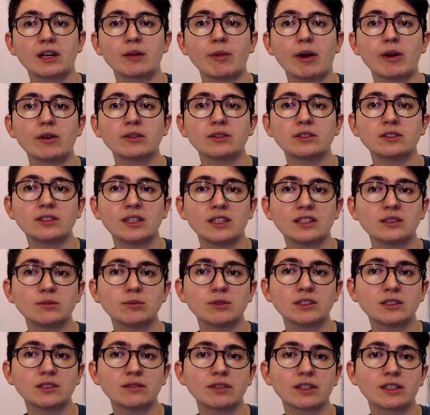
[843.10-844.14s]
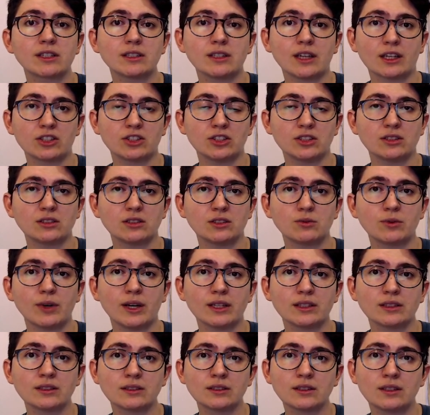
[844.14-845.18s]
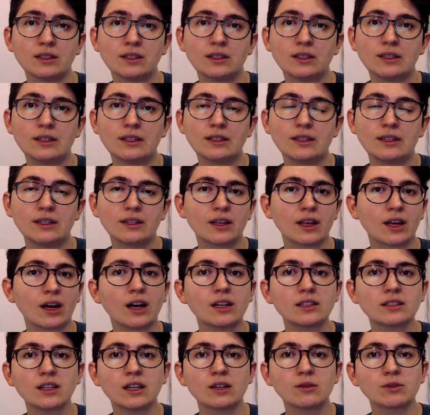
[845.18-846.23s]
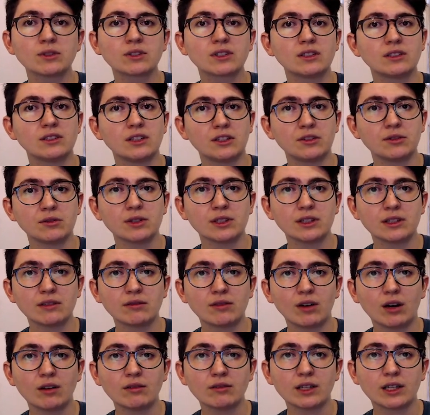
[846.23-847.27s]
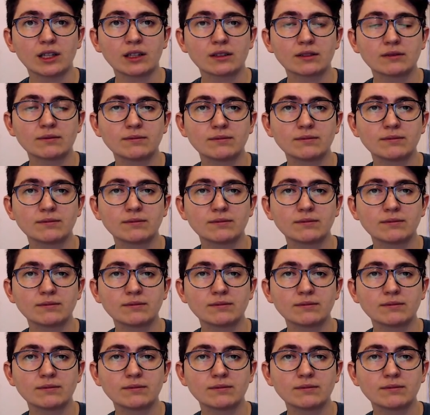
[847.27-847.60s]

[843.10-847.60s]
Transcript: about state specific elections and rights. The content was continually evolving,